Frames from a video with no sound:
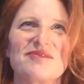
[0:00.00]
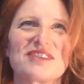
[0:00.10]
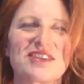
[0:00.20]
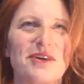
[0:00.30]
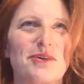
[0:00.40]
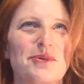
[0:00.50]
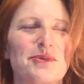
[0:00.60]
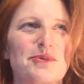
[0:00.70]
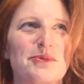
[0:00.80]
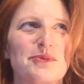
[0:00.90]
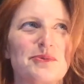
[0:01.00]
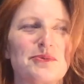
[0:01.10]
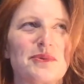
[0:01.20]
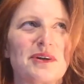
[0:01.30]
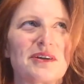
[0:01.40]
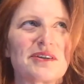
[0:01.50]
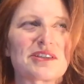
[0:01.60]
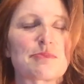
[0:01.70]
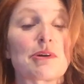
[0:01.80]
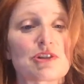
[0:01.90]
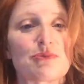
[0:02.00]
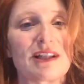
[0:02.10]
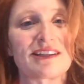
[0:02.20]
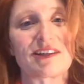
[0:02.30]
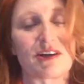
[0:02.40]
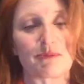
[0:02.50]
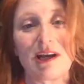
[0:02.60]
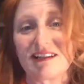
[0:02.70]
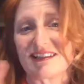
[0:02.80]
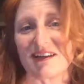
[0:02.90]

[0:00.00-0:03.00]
So Spirituality Gone Wild,